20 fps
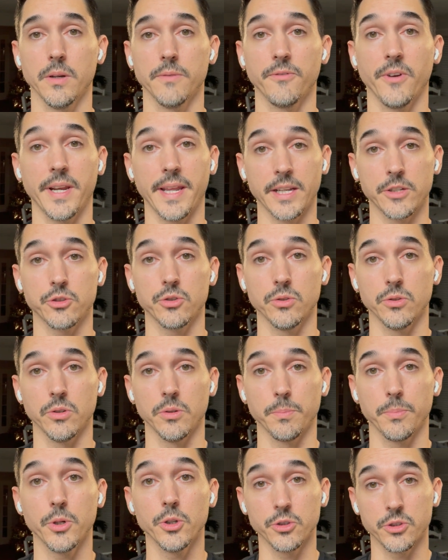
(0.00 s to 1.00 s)
financial
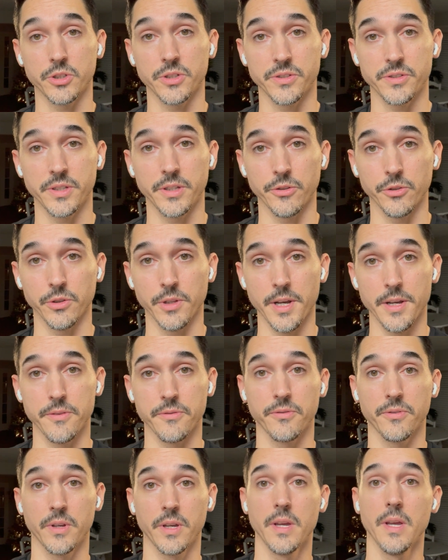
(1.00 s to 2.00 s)
purchase in your
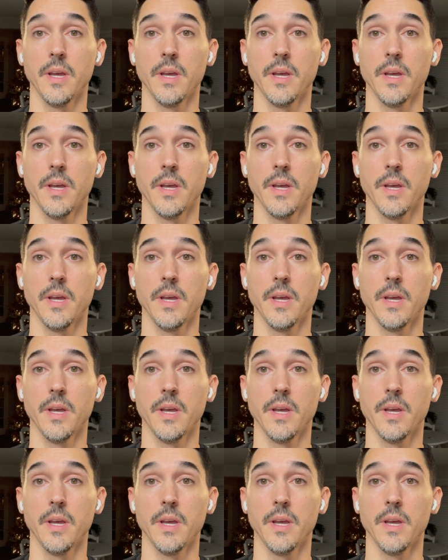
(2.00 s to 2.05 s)
life,